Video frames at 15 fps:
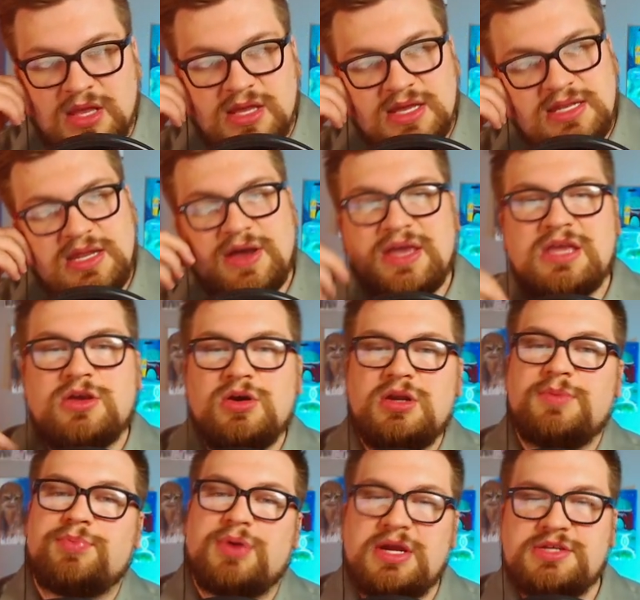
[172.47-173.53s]
Now, a good
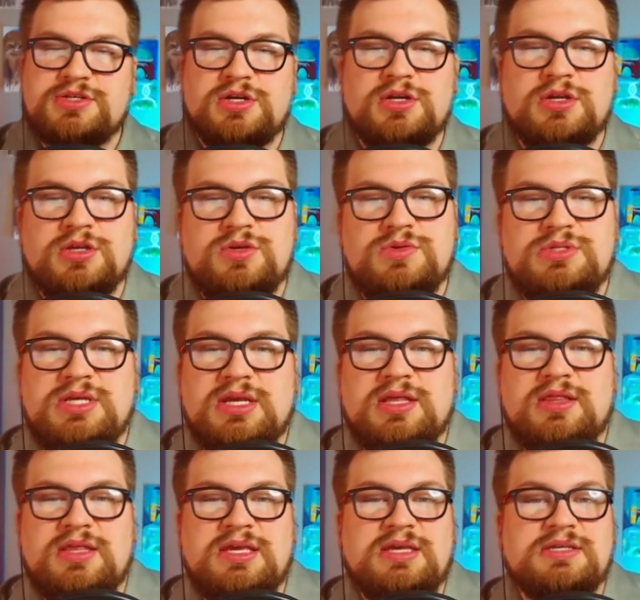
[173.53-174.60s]
appraiser using
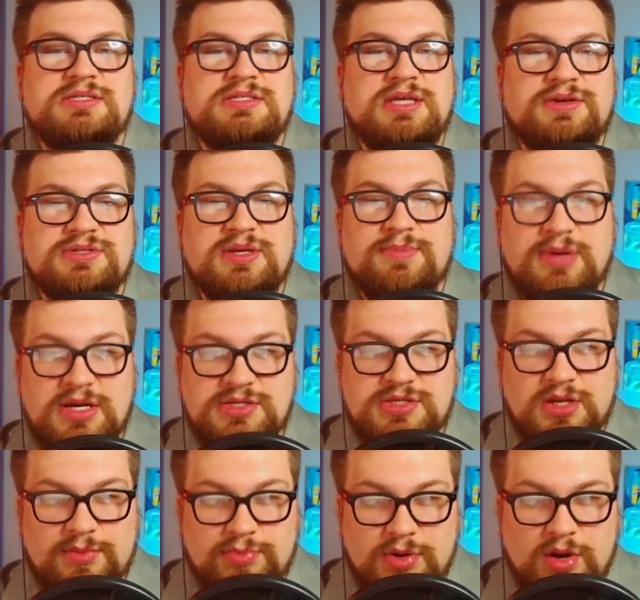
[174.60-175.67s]
the sales comparison
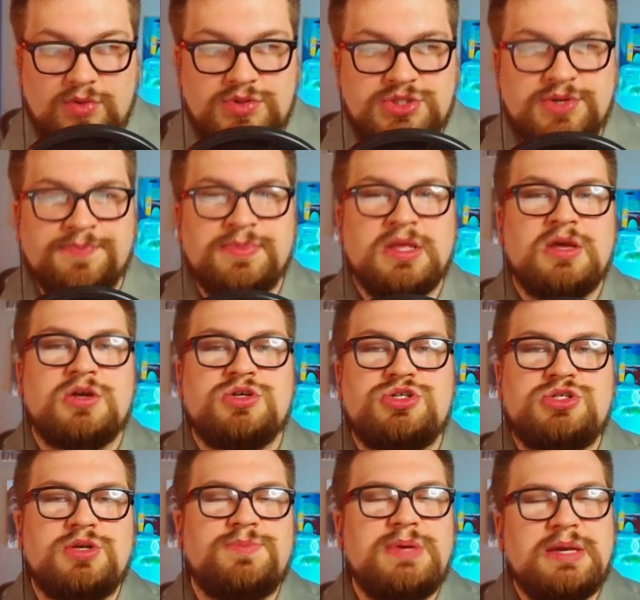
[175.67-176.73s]
approach
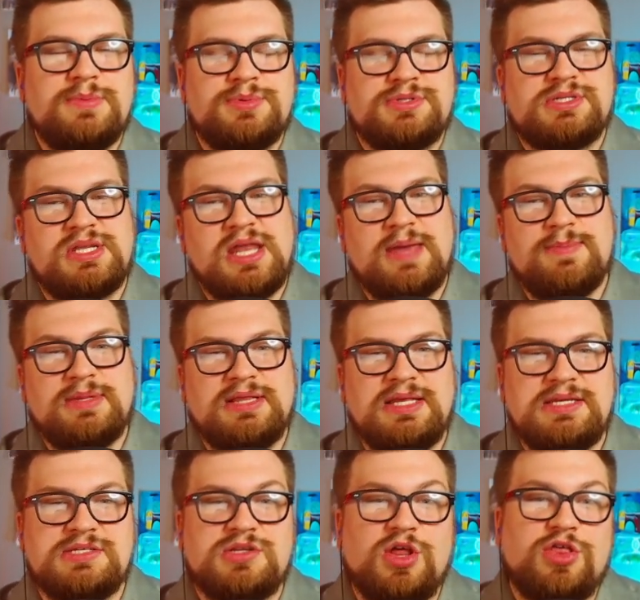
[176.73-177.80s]
should be able to name at
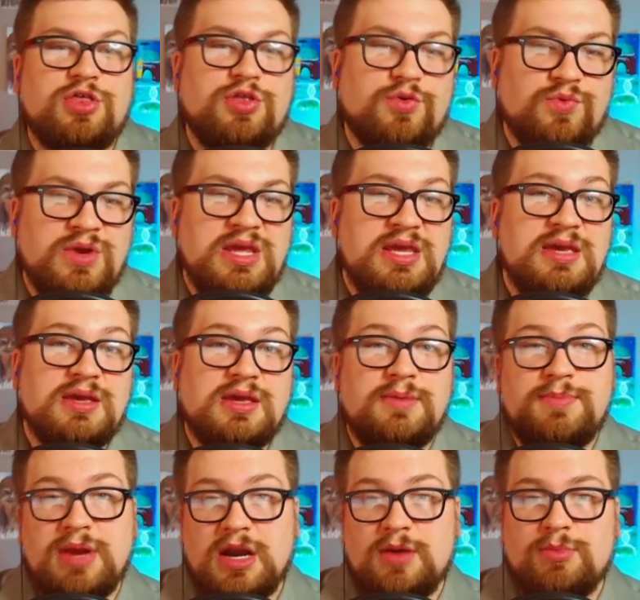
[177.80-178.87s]
least three
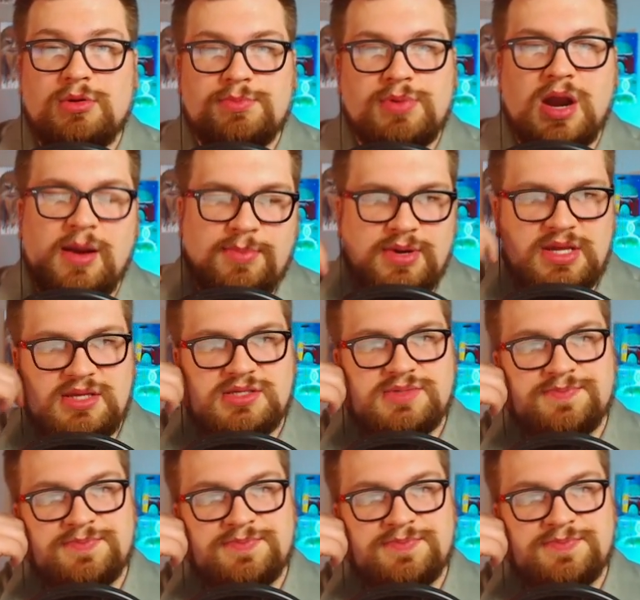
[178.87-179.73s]
comparable properties.